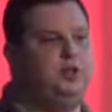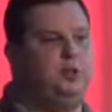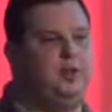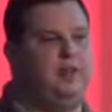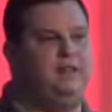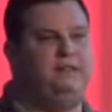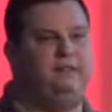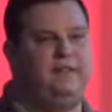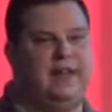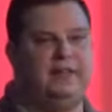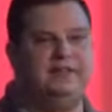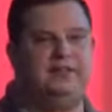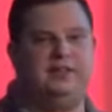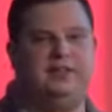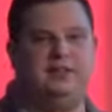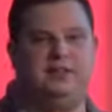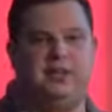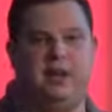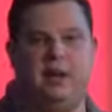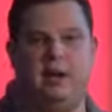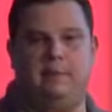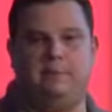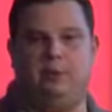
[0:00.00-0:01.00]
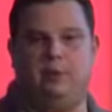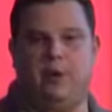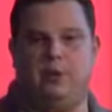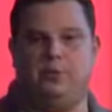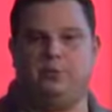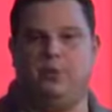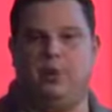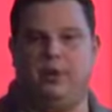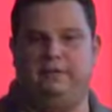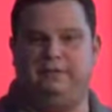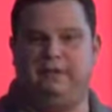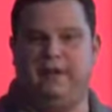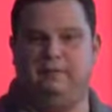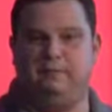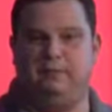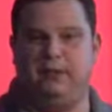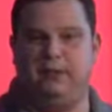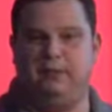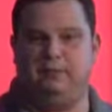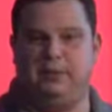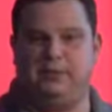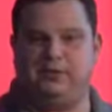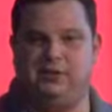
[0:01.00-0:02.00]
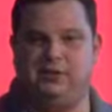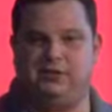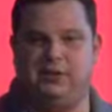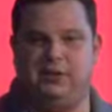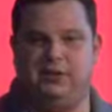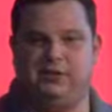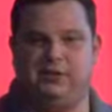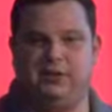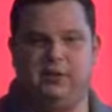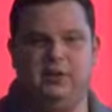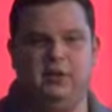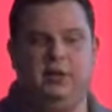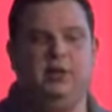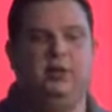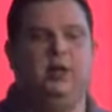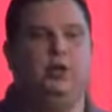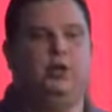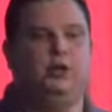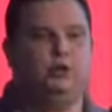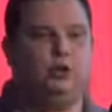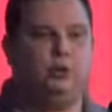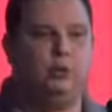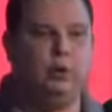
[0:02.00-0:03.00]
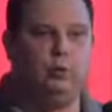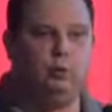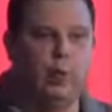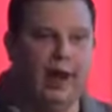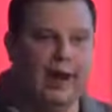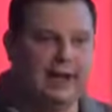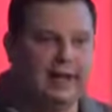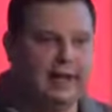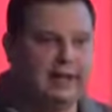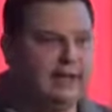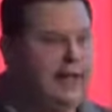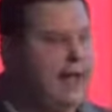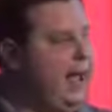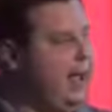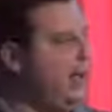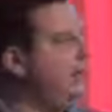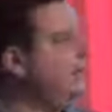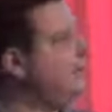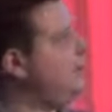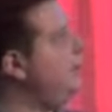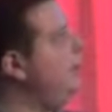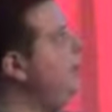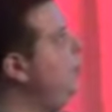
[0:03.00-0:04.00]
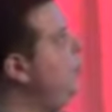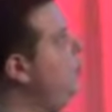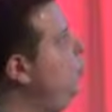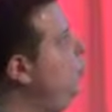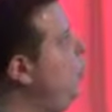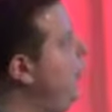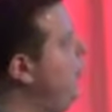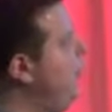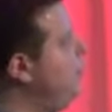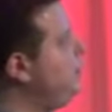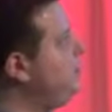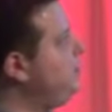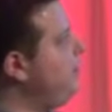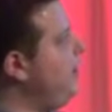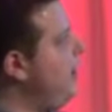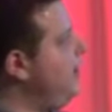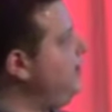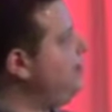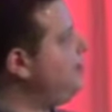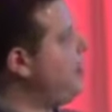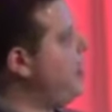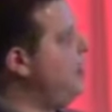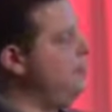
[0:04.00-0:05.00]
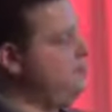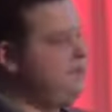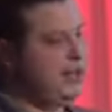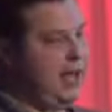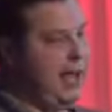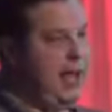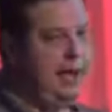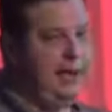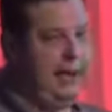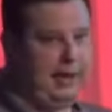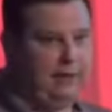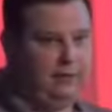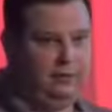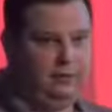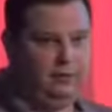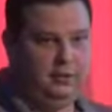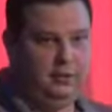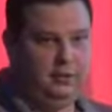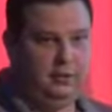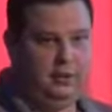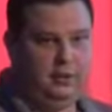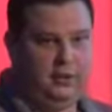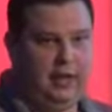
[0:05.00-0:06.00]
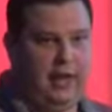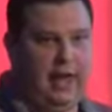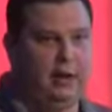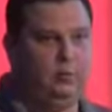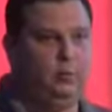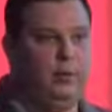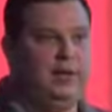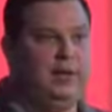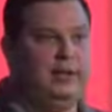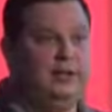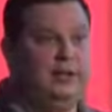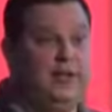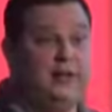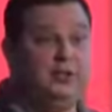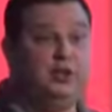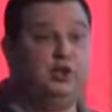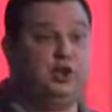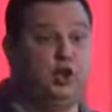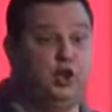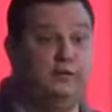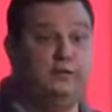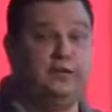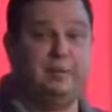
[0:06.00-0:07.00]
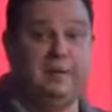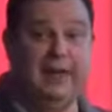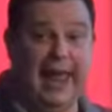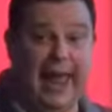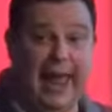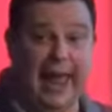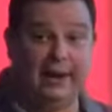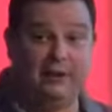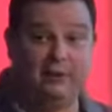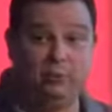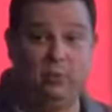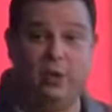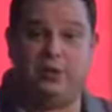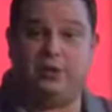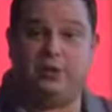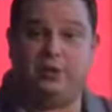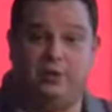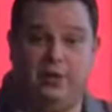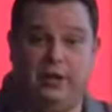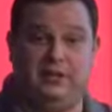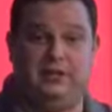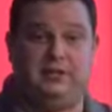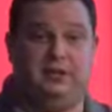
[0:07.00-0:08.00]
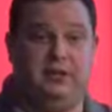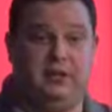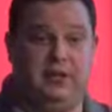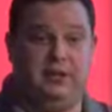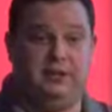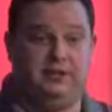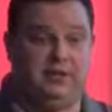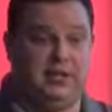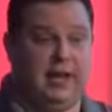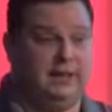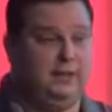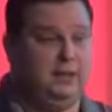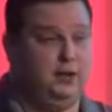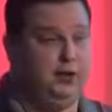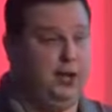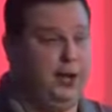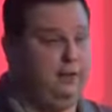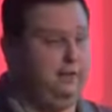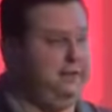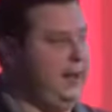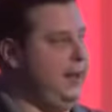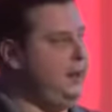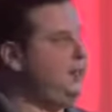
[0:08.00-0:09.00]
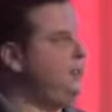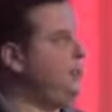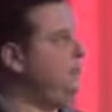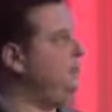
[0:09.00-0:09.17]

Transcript: you we have fences set up around 25 million businesses? So we recognize when a device comes on in, and we can then serve them an ad once they're inside the geofence.